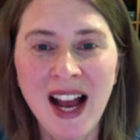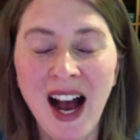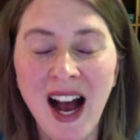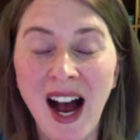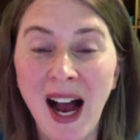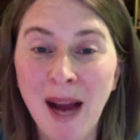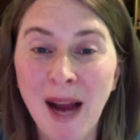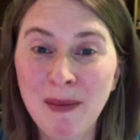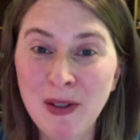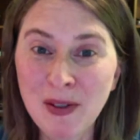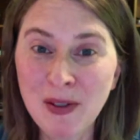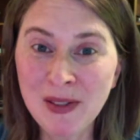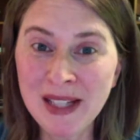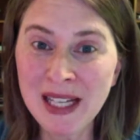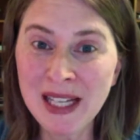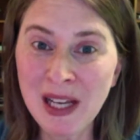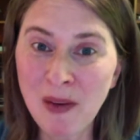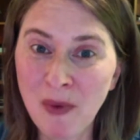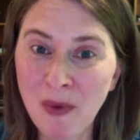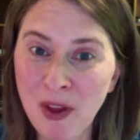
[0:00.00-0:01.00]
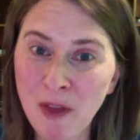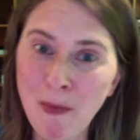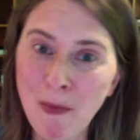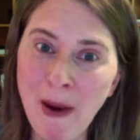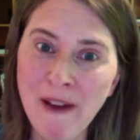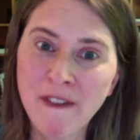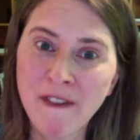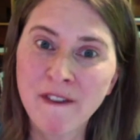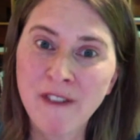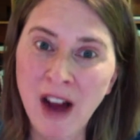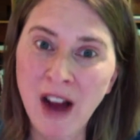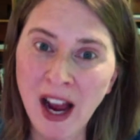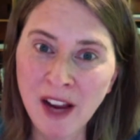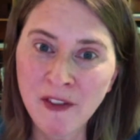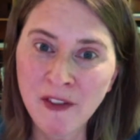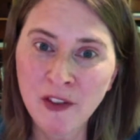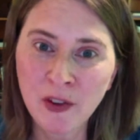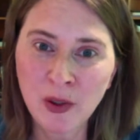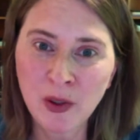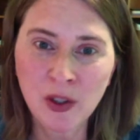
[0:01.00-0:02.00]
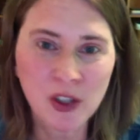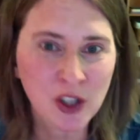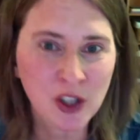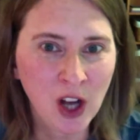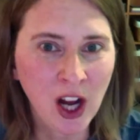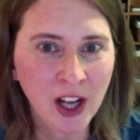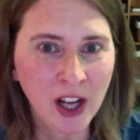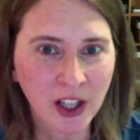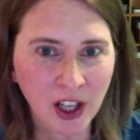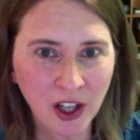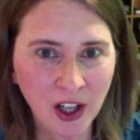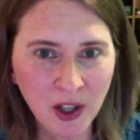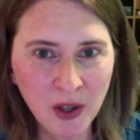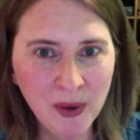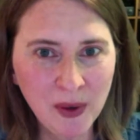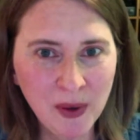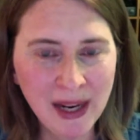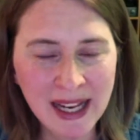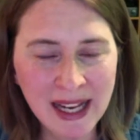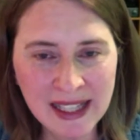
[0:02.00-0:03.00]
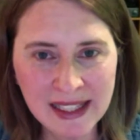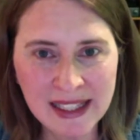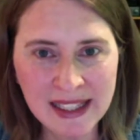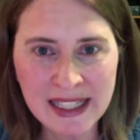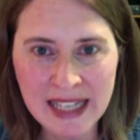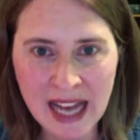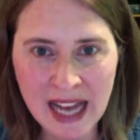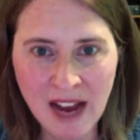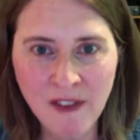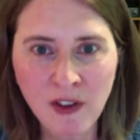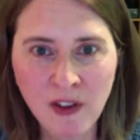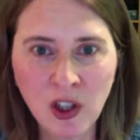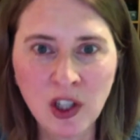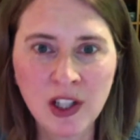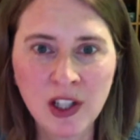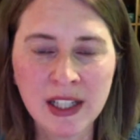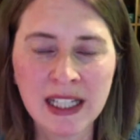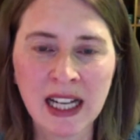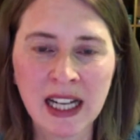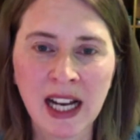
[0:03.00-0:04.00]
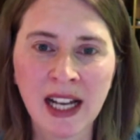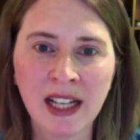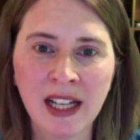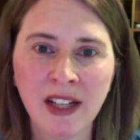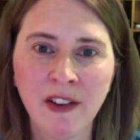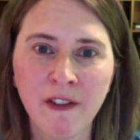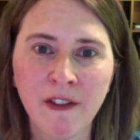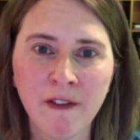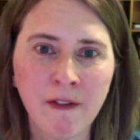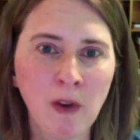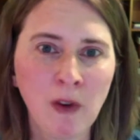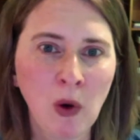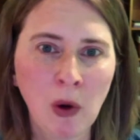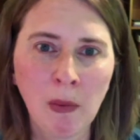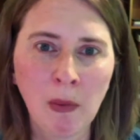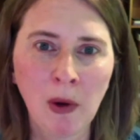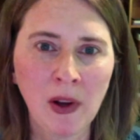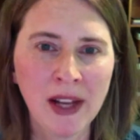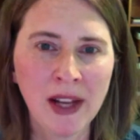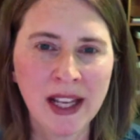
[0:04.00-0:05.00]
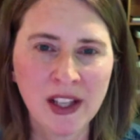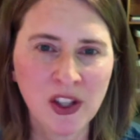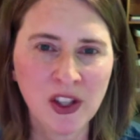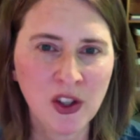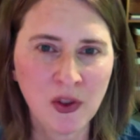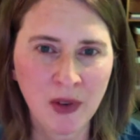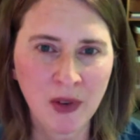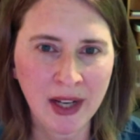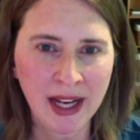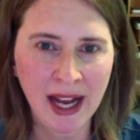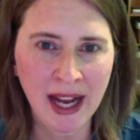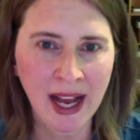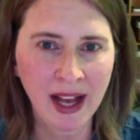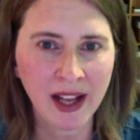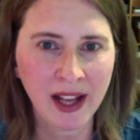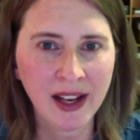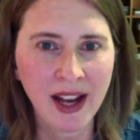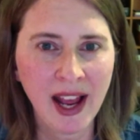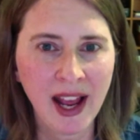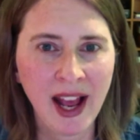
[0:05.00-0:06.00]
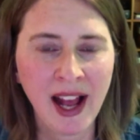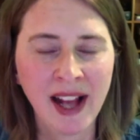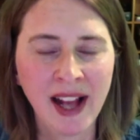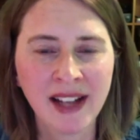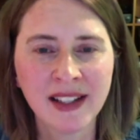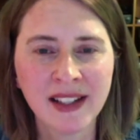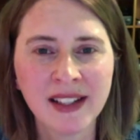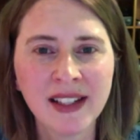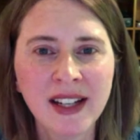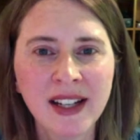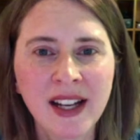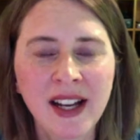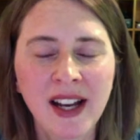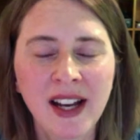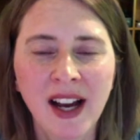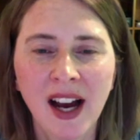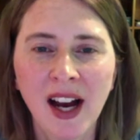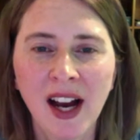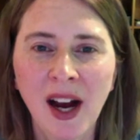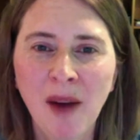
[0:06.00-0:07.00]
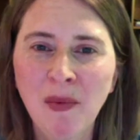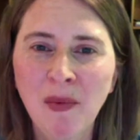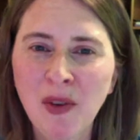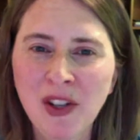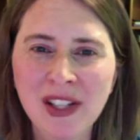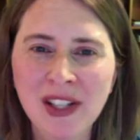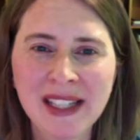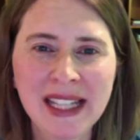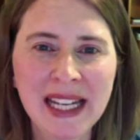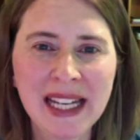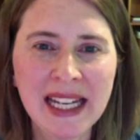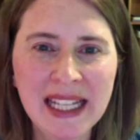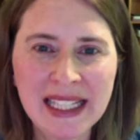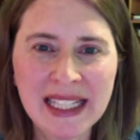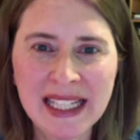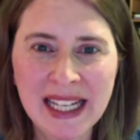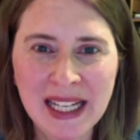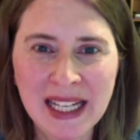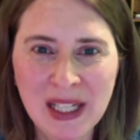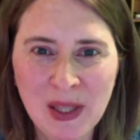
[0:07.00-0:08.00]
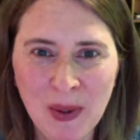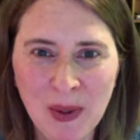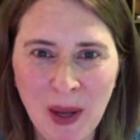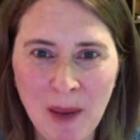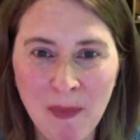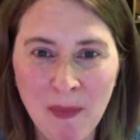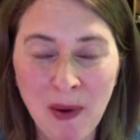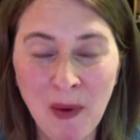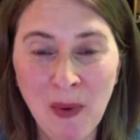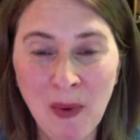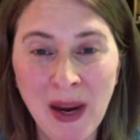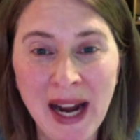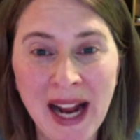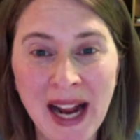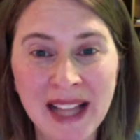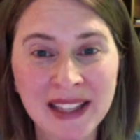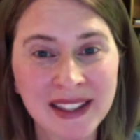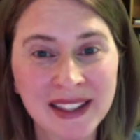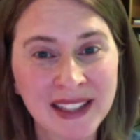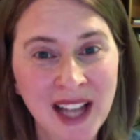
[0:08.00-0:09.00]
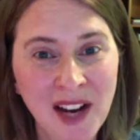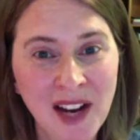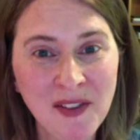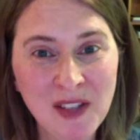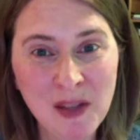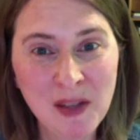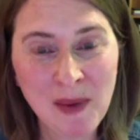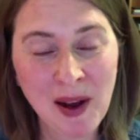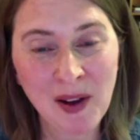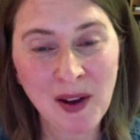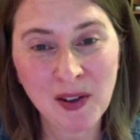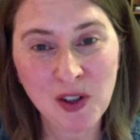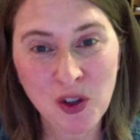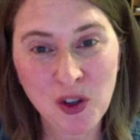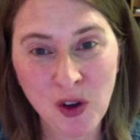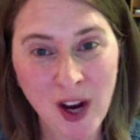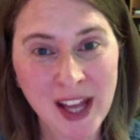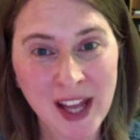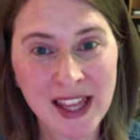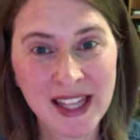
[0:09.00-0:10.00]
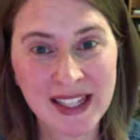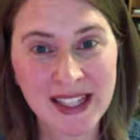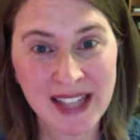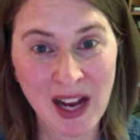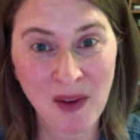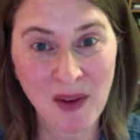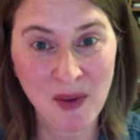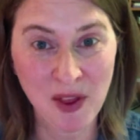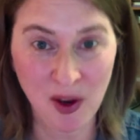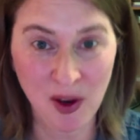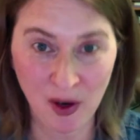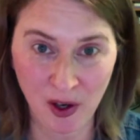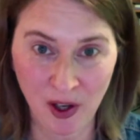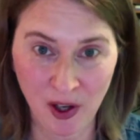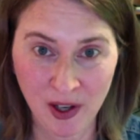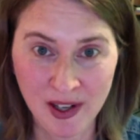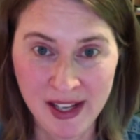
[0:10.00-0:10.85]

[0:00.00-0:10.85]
I'm using it with my 5-year-old daughter, who has never done formal history yet, and we're just easing into it. But what I loved about trying this out with her